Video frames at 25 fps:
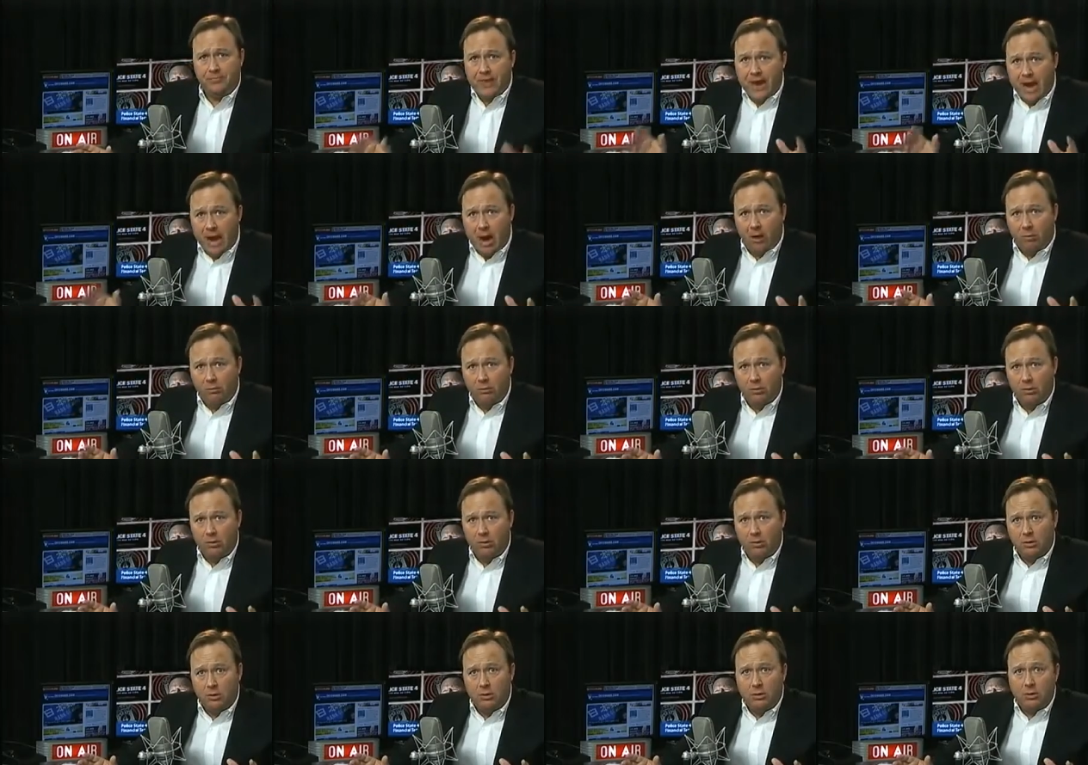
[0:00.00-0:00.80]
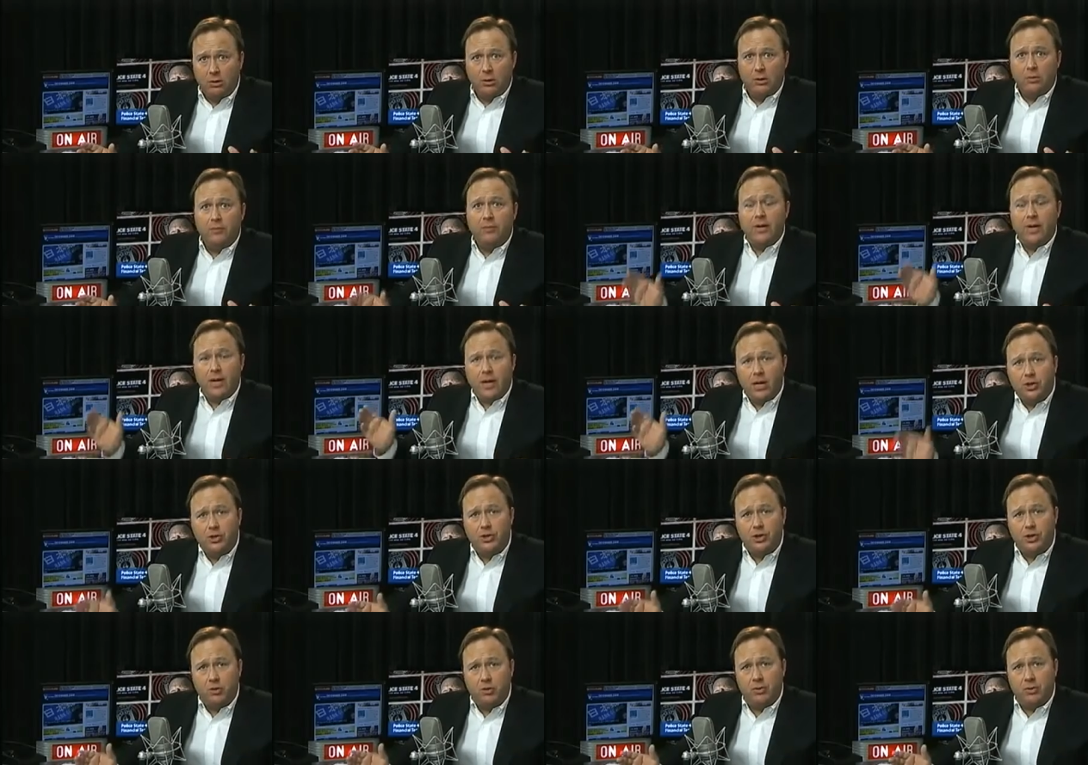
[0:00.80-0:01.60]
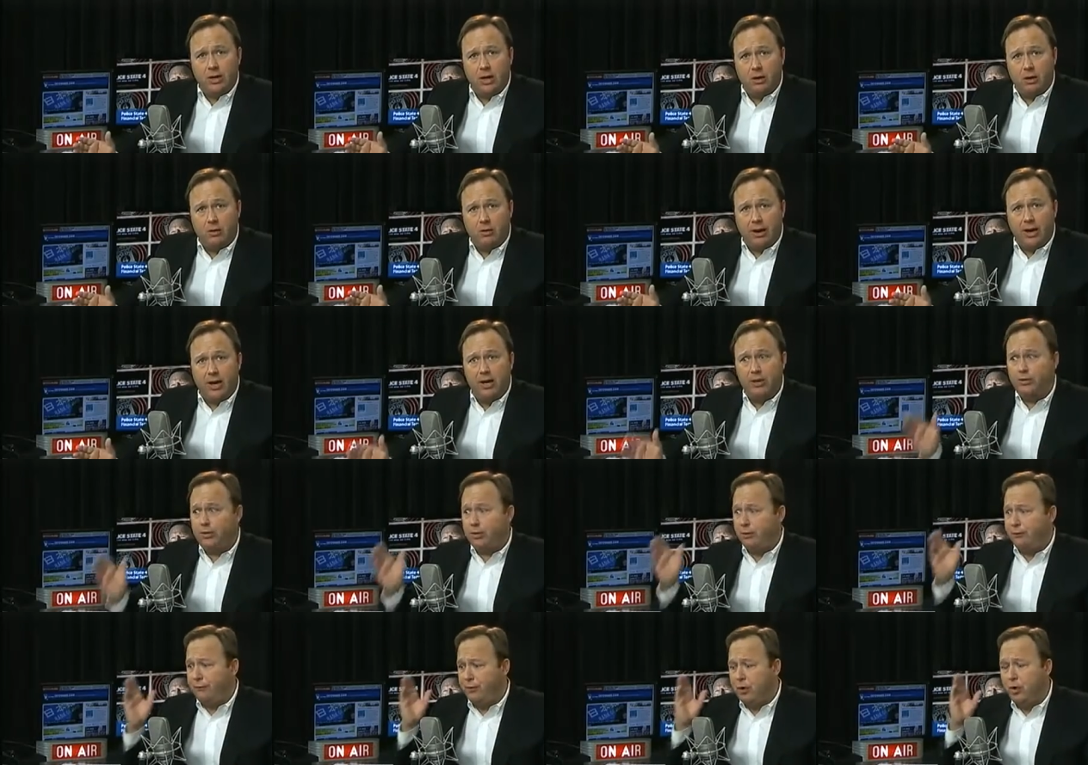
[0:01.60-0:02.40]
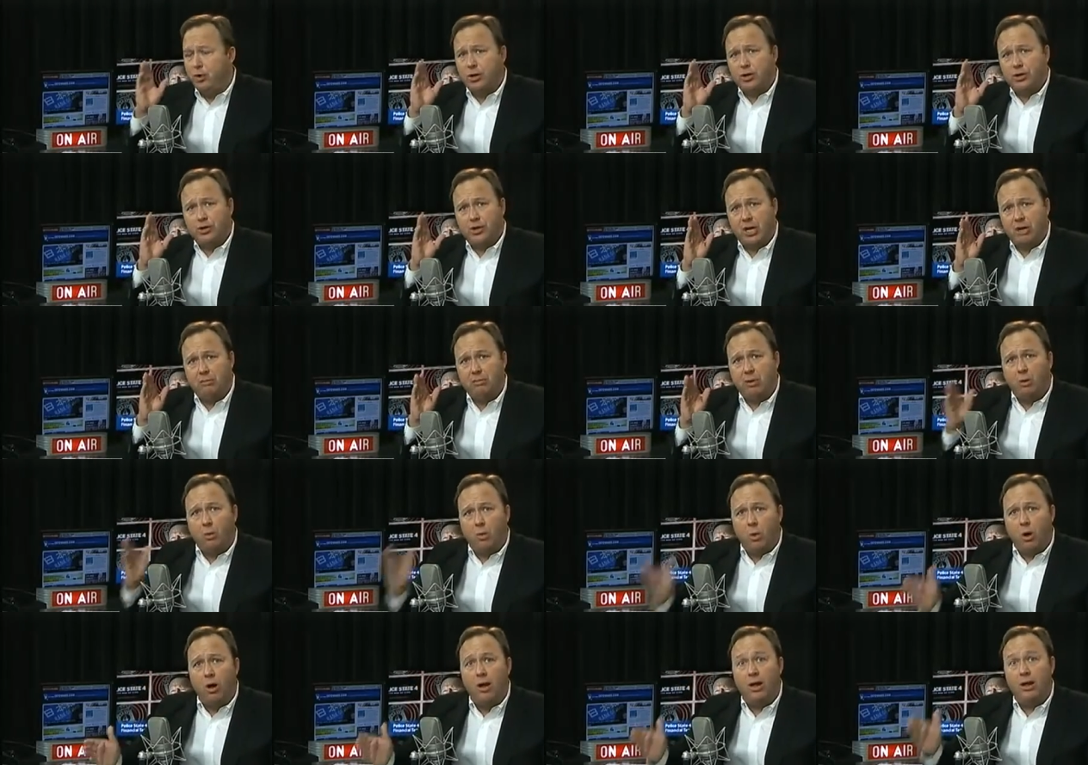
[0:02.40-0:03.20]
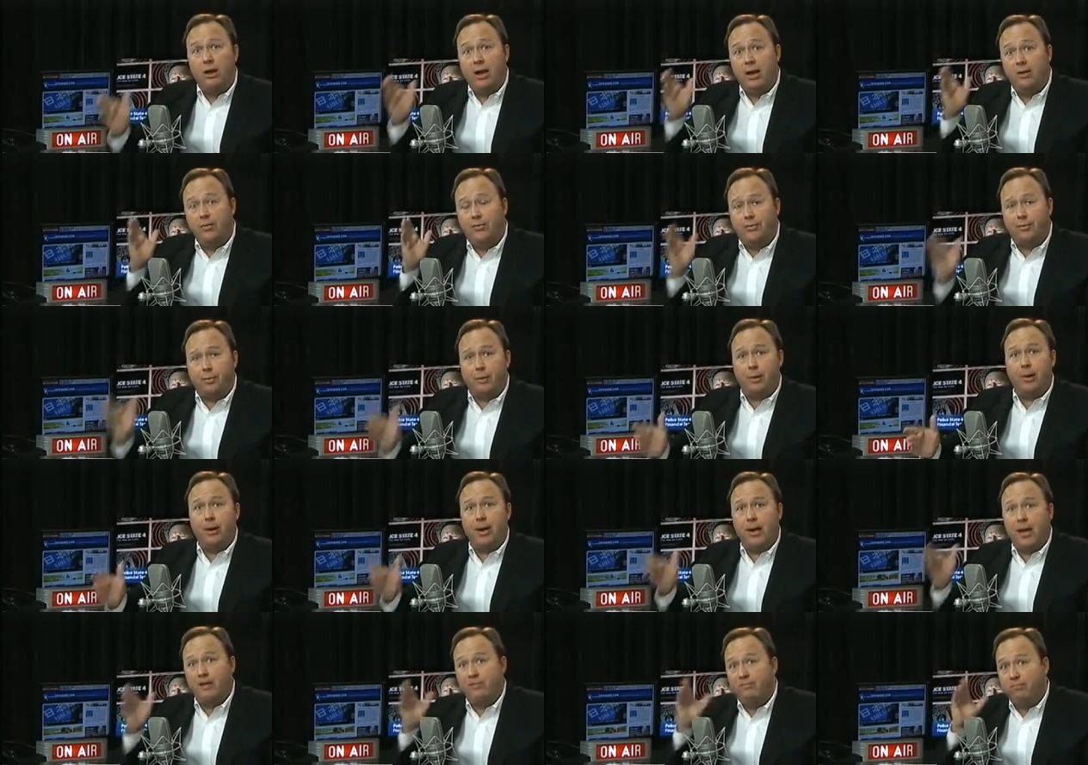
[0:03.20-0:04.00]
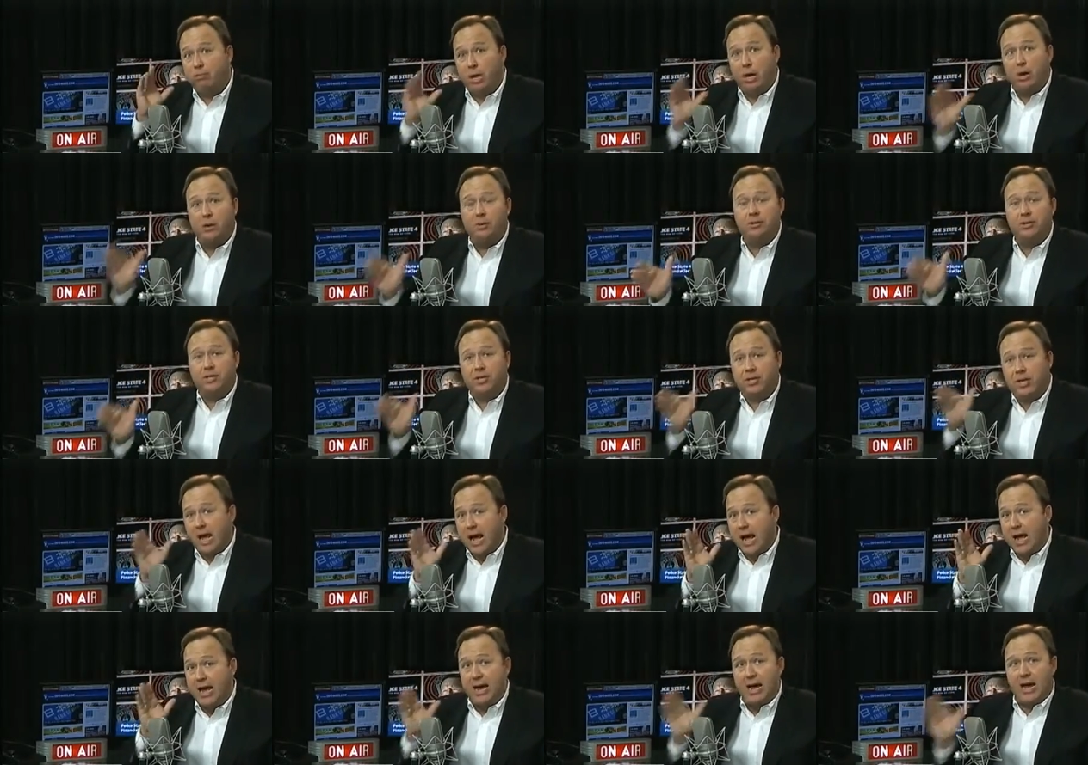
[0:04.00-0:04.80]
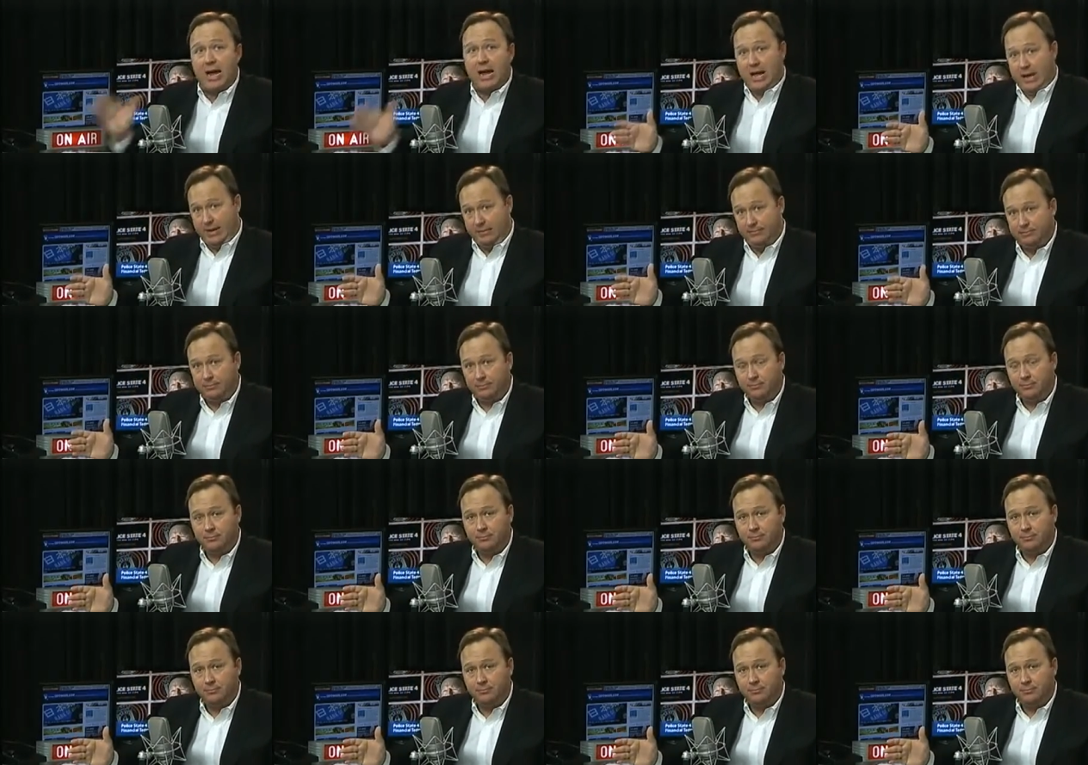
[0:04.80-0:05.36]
Now, the issue here is Fukushima 1 and 3 have blown sky high.